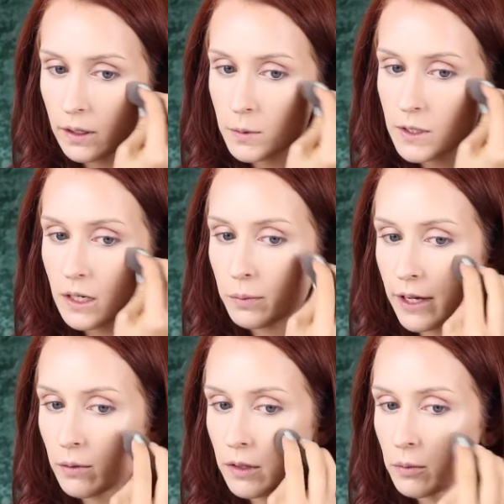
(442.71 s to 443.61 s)
I'm just gonna
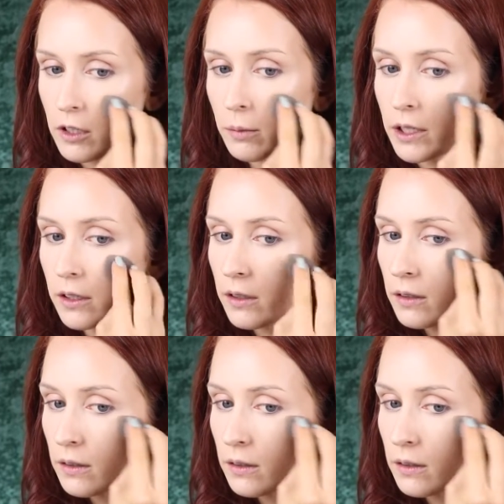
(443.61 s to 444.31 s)
apply it with the beauty blender.